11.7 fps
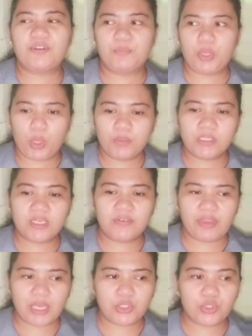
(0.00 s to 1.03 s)
from the
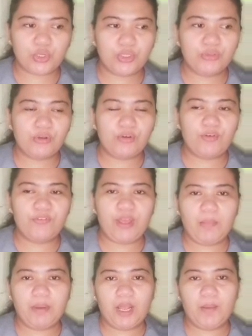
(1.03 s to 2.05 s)
observation of
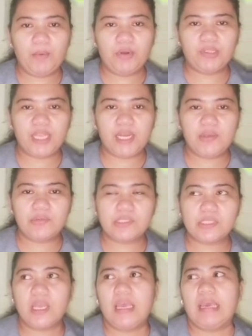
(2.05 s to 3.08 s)
Abraham
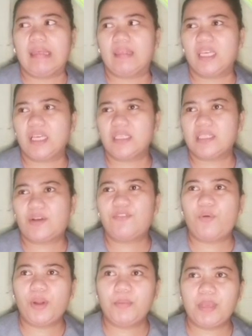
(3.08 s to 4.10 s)
Ortelius, these
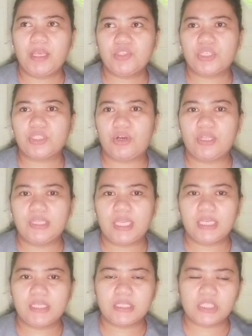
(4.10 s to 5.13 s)
four major
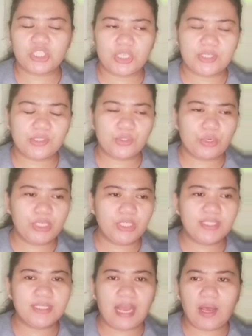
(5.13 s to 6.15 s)
continents such as North and
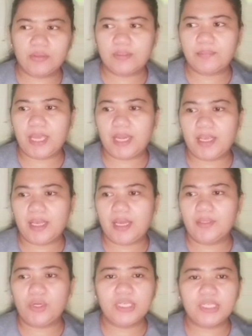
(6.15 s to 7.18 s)
South
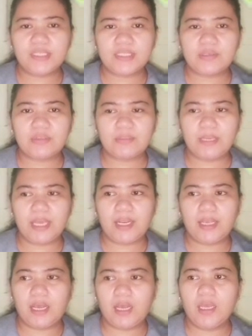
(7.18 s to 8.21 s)

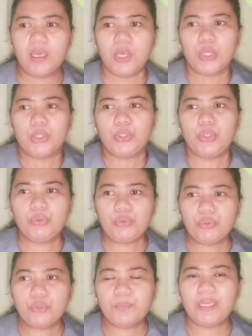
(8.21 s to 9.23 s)
America,
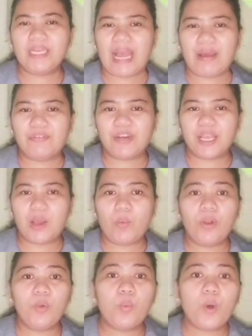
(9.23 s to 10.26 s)
Europe, and Africa
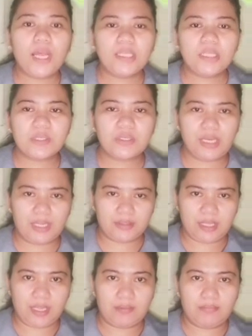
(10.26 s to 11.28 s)
were once
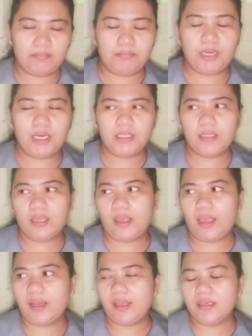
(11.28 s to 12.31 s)
connected. But
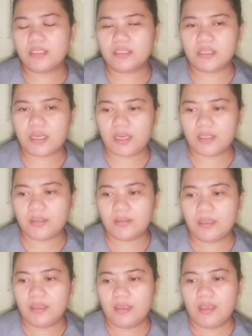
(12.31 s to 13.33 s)
again, he
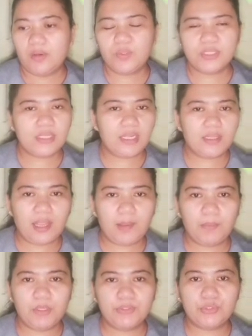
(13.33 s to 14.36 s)
was not
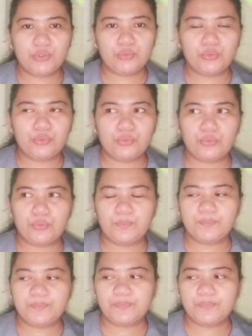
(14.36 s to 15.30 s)
able to